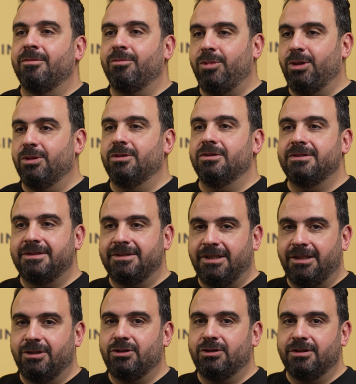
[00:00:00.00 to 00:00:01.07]
build
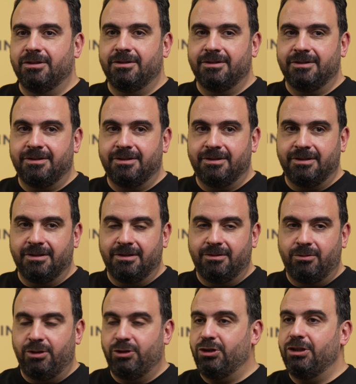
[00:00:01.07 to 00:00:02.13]
sanctions
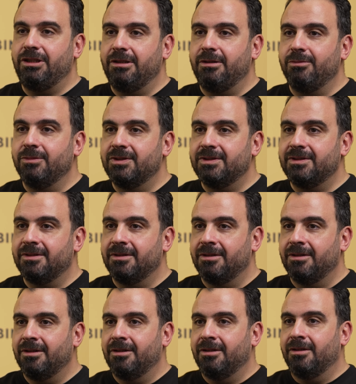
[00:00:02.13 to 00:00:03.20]
regimes
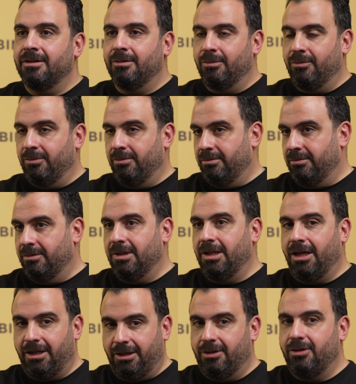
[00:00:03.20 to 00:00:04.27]

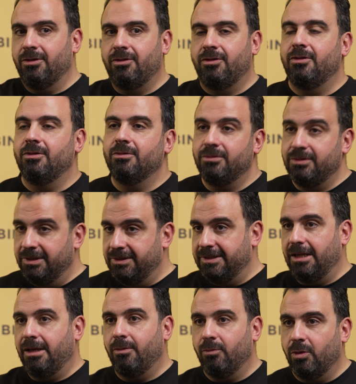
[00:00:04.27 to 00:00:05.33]
like you do the
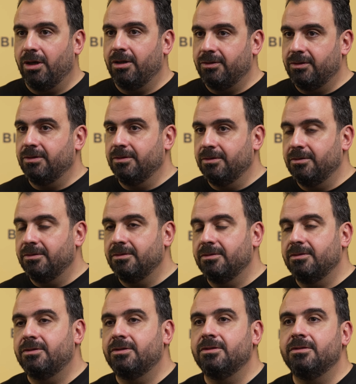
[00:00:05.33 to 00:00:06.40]
same way
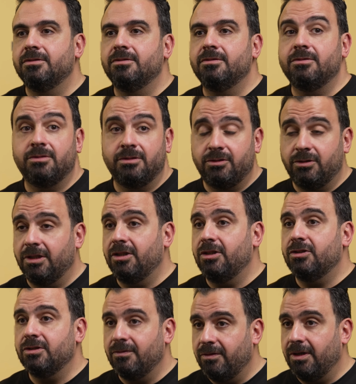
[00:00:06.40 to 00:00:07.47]
to
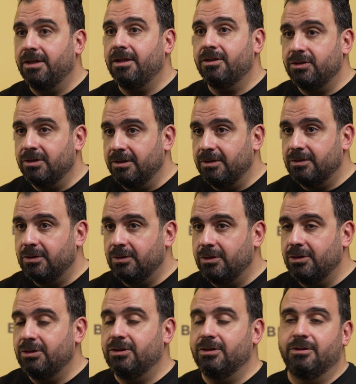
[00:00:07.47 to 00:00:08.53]
traditional financial
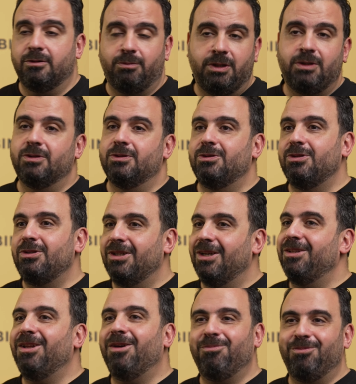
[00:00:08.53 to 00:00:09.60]
institutions, because you
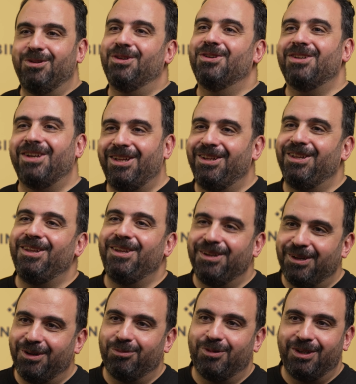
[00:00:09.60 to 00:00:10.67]
cannot block any
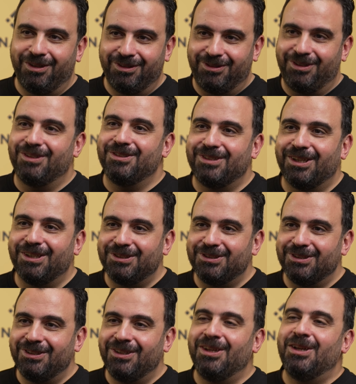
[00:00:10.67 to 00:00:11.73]
incoming
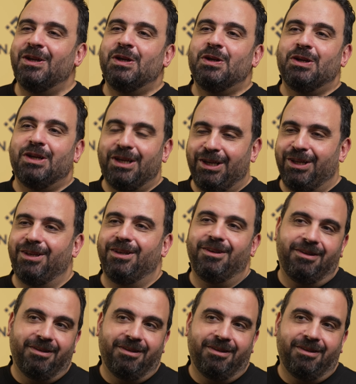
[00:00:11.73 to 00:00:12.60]
transaction in